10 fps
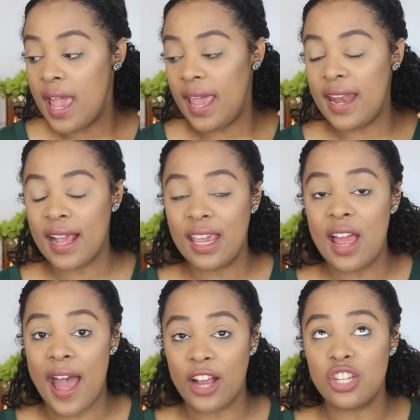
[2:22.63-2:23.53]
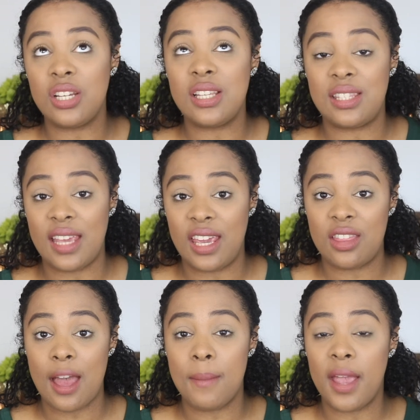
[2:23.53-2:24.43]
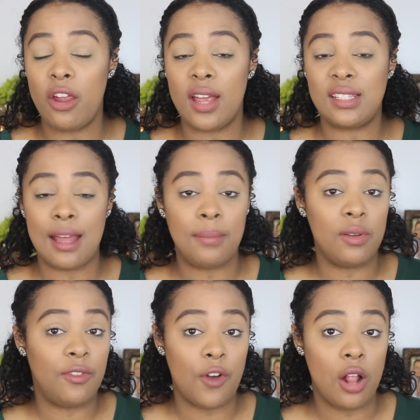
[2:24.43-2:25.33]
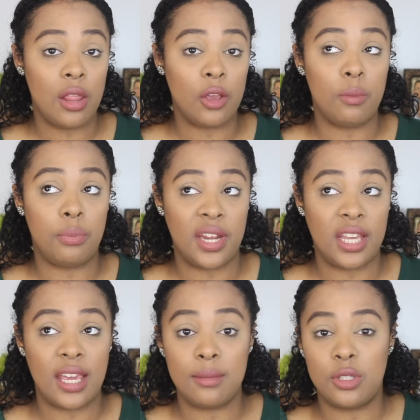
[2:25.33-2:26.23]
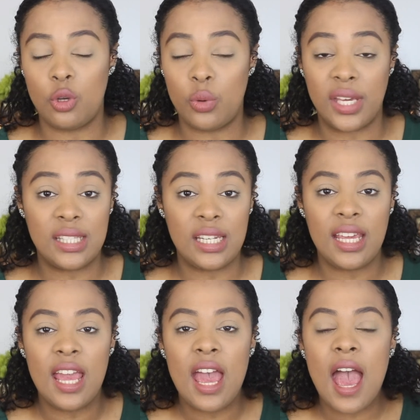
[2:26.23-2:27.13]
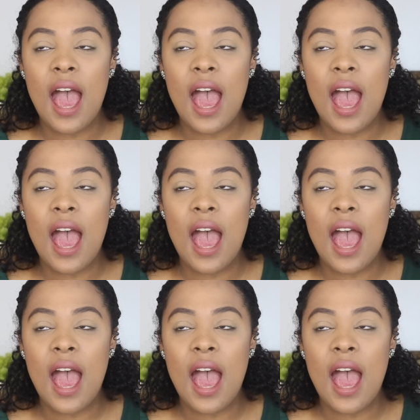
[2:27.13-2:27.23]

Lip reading: And I can actually say that my hair has not been falling or breaking so easily.